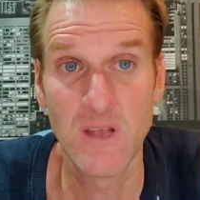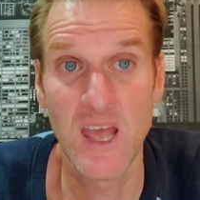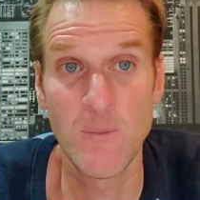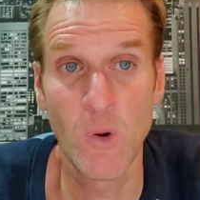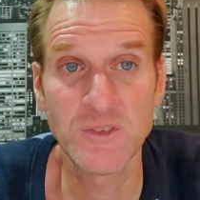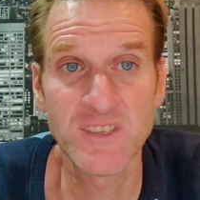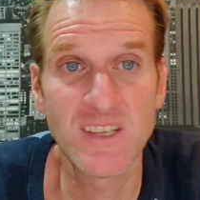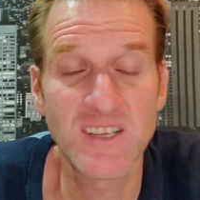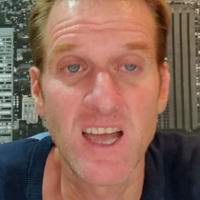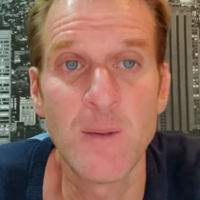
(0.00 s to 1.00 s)
And most of
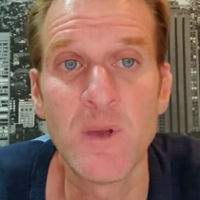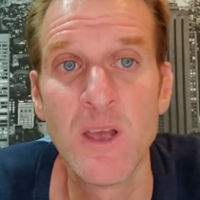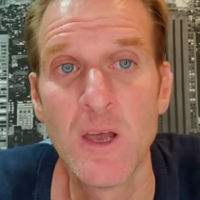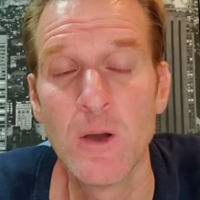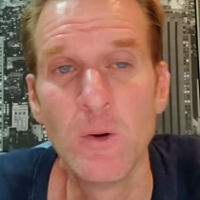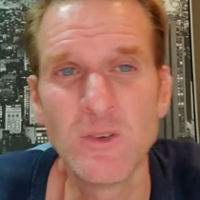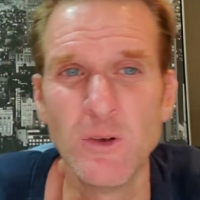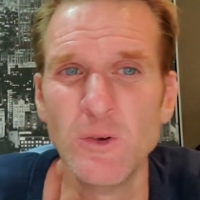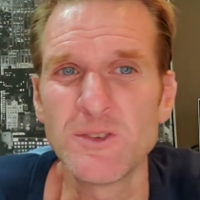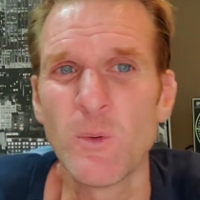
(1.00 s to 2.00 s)
the time,
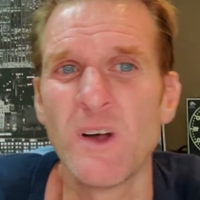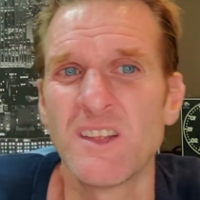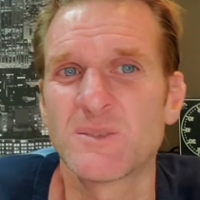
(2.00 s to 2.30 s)
Who's the one